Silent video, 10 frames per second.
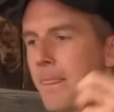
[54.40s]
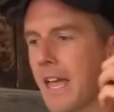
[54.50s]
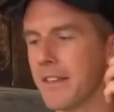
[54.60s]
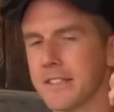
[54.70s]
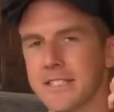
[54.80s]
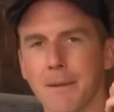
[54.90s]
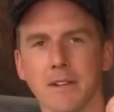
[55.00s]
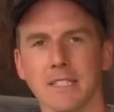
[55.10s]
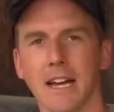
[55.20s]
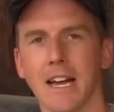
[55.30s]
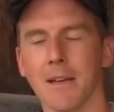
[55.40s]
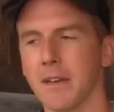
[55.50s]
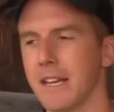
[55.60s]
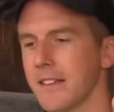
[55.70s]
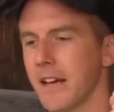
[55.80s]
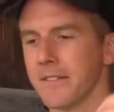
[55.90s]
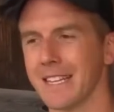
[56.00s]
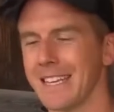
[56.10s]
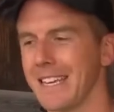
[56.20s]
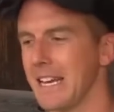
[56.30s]
And in the summertime, it loves
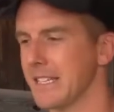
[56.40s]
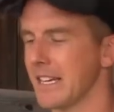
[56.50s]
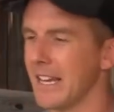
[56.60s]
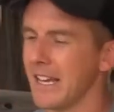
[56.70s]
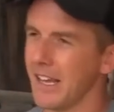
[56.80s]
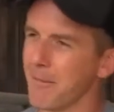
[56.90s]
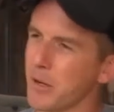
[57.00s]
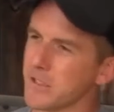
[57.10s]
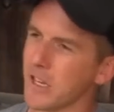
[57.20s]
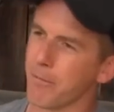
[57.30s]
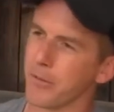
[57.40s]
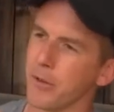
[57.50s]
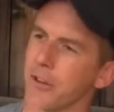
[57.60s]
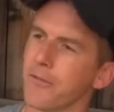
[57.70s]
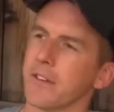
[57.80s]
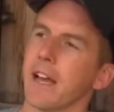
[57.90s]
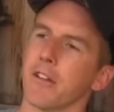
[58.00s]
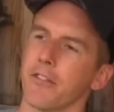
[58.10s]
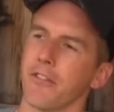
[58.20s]
the heat. It puts out beautiful yellow